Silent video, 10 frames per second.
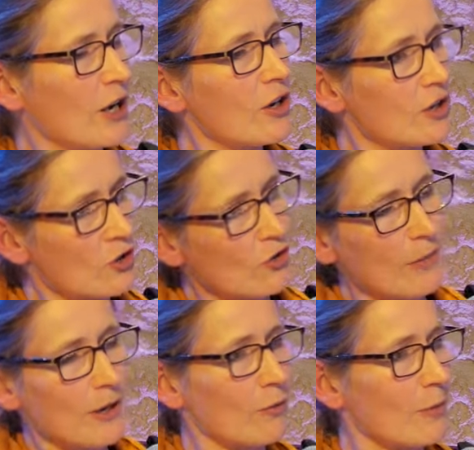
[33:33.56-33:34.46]
we can't just
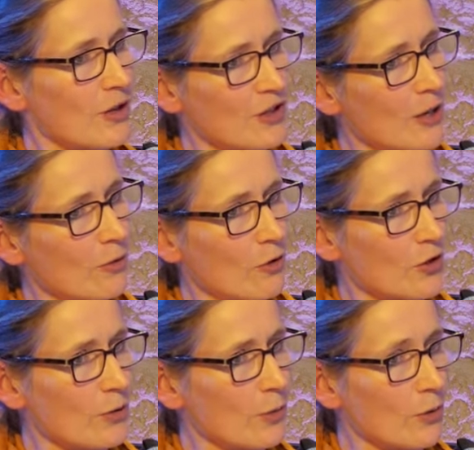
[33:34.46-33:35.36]
treat men and women the same
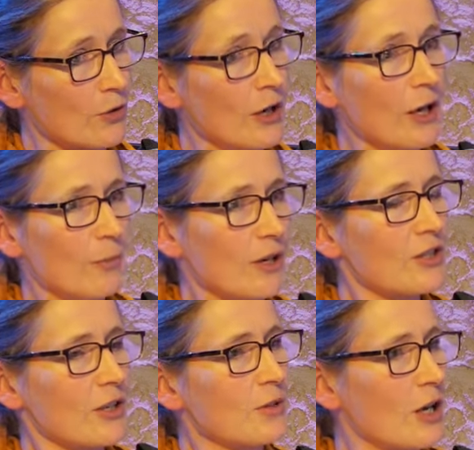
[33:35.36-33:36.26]
across the board,
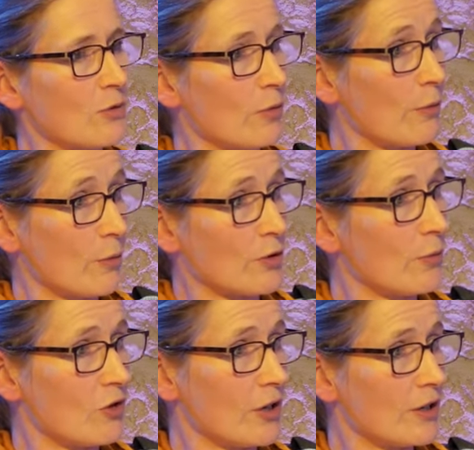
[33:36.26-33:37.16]
because sometimes women want to
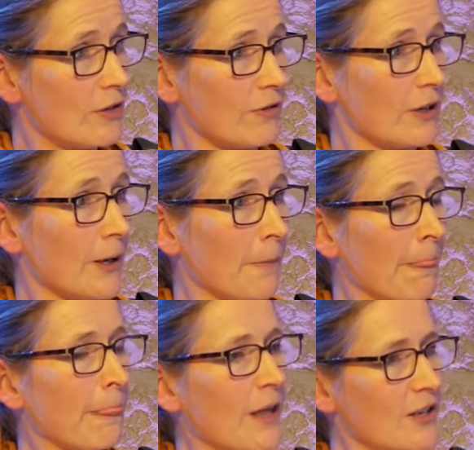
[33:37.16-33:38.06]
be treated differently.
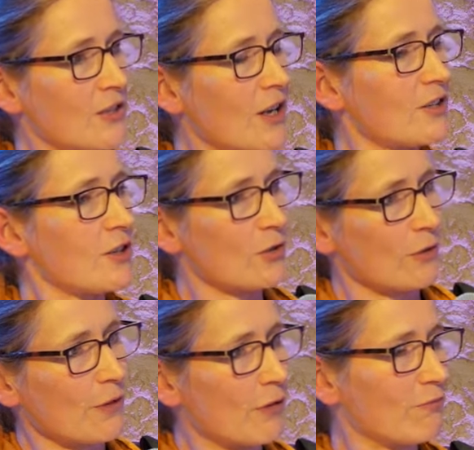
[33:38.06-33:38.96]
That's a
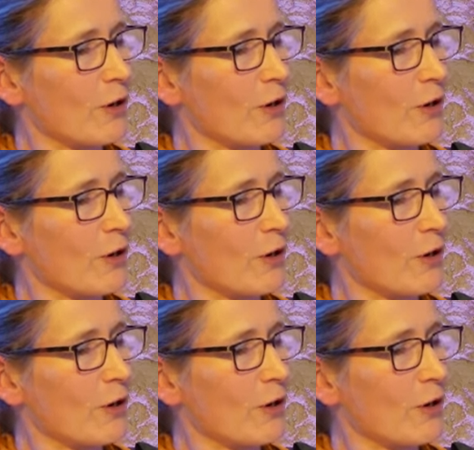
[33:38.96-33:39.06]
sort of